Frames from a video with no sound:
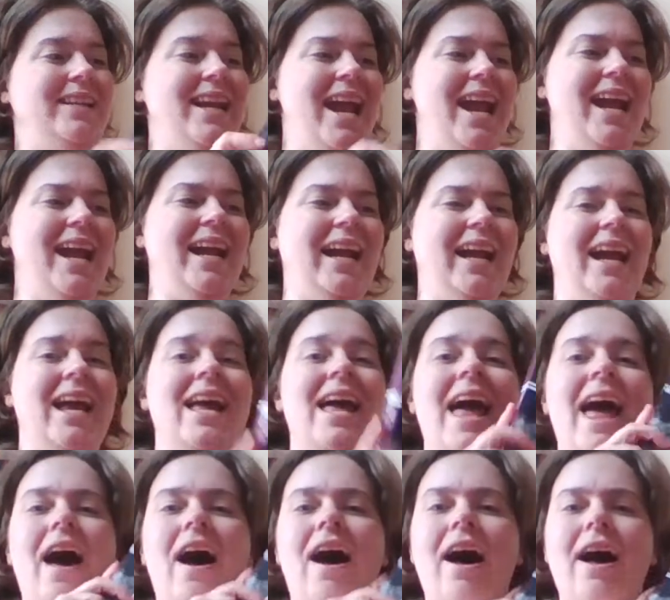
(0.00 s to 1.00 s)
Ney.
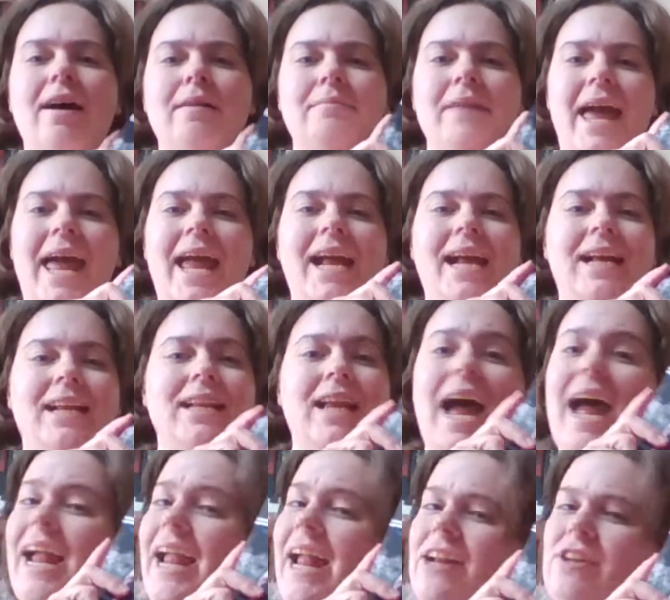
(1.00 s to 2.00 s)
Um, and
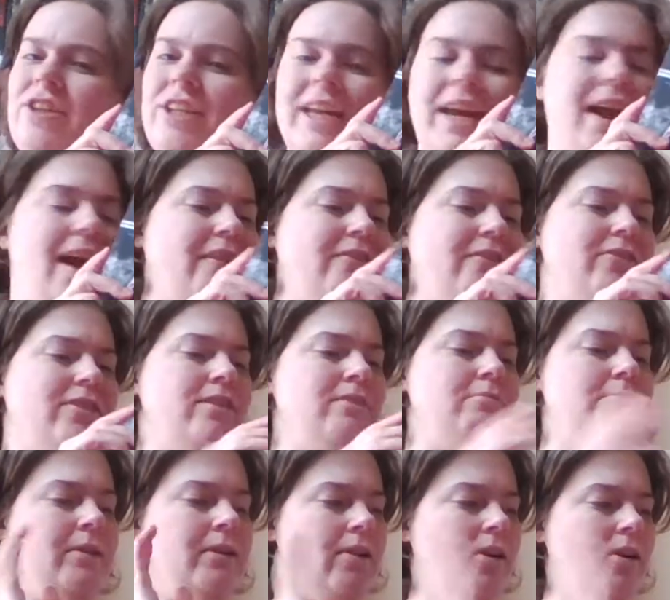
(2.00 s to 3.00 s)
I actually have this
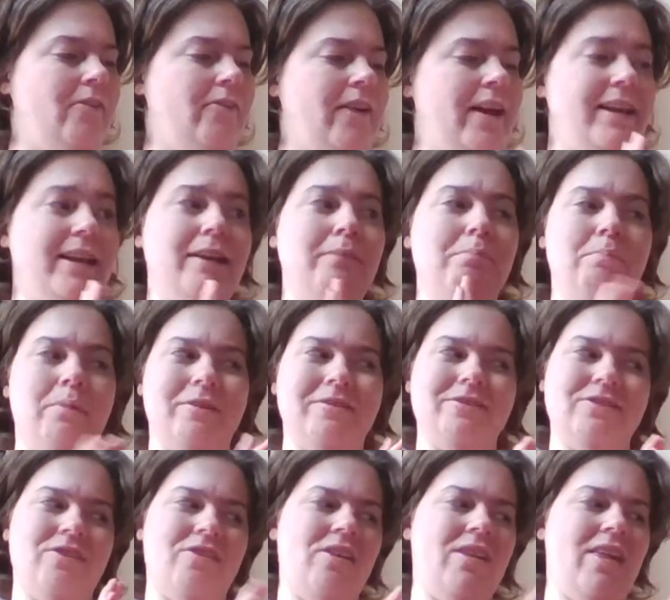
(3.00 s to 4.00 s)
book already
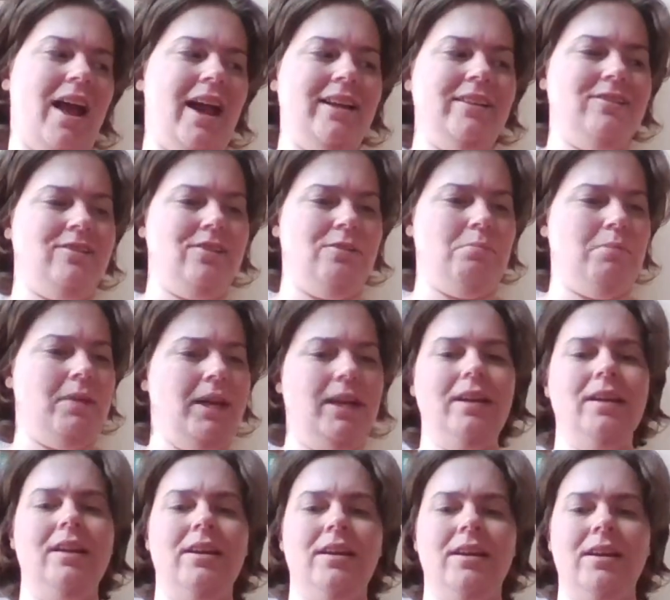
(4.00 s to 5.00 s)
personalized to
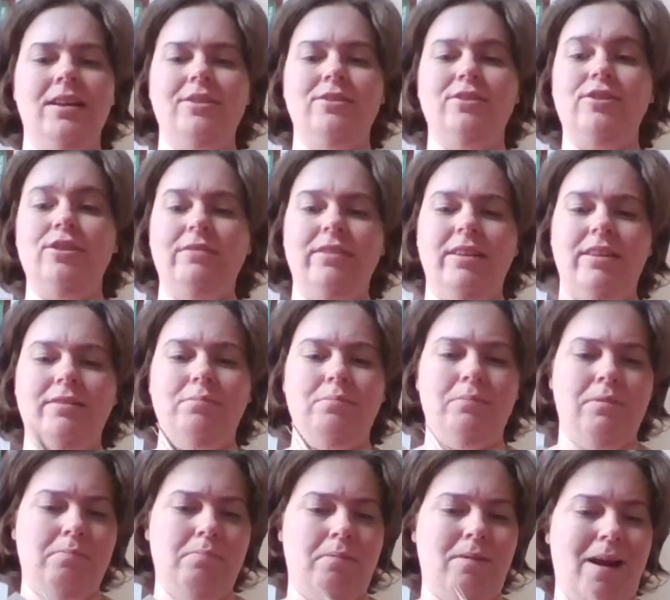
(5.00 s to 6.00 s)
me, so this
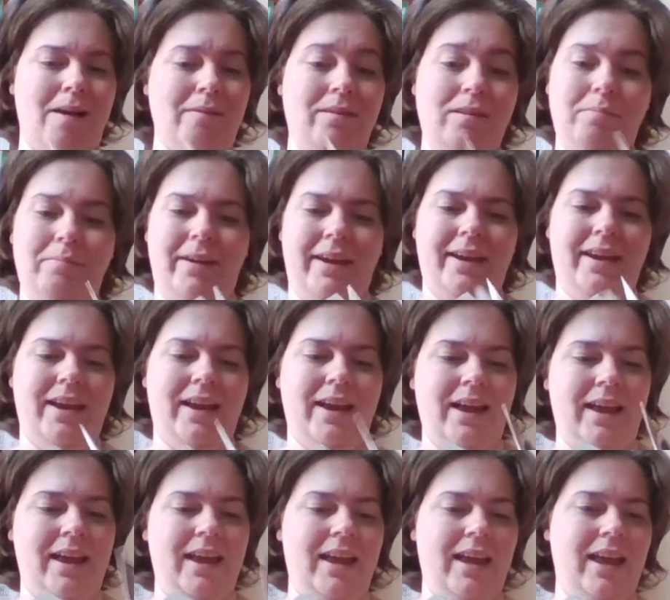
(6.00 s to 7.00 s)
will probably be
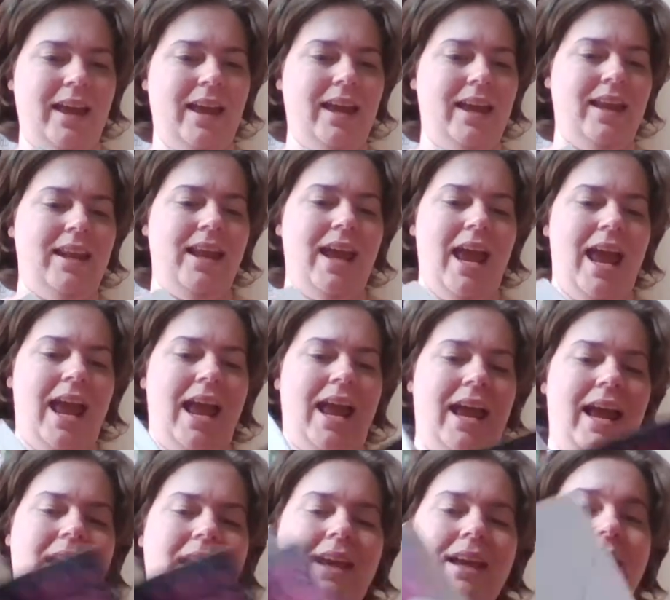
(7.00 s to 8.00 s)
in
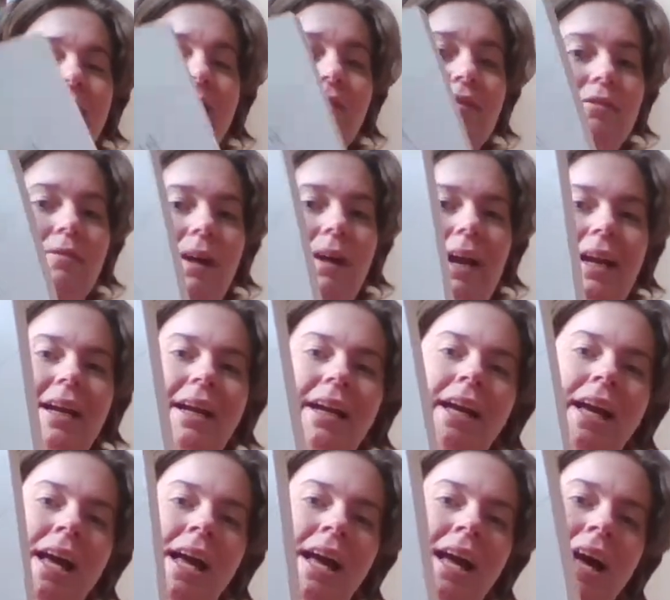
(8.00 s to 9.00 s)
a giveaway.
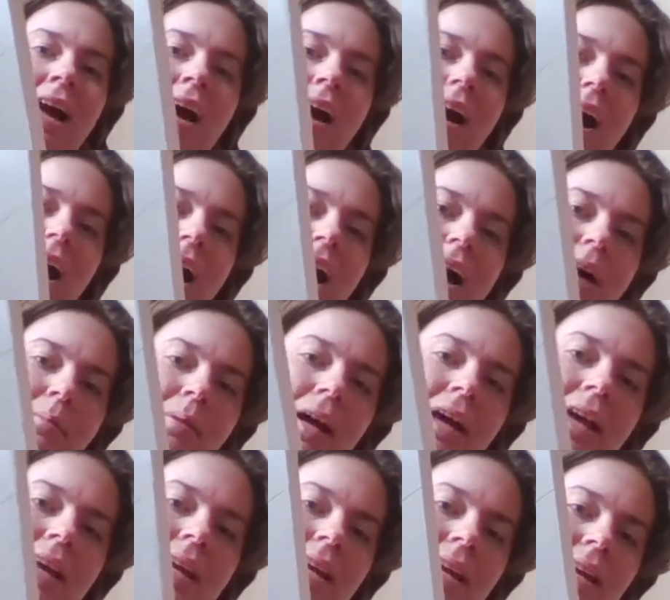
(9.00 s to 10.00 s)
Um,
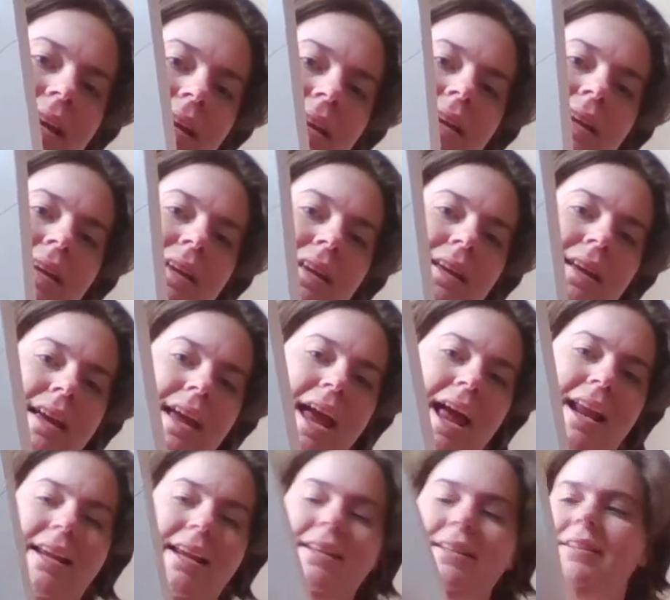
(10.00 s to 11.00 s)

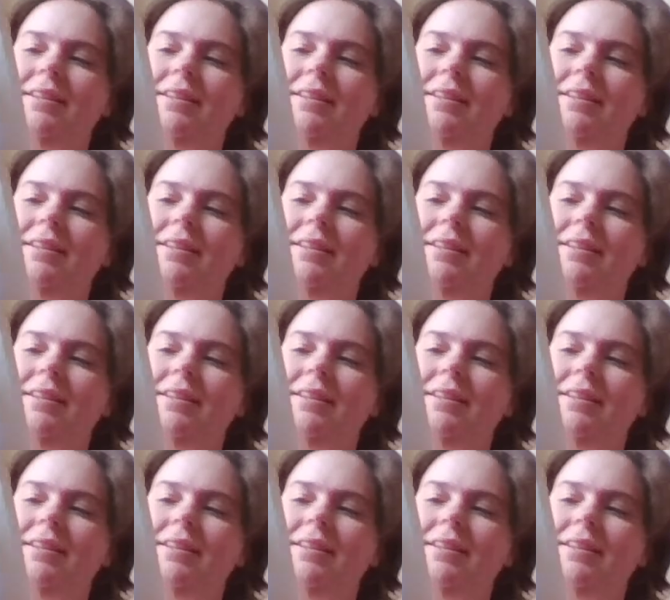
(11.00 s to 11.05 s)
and it's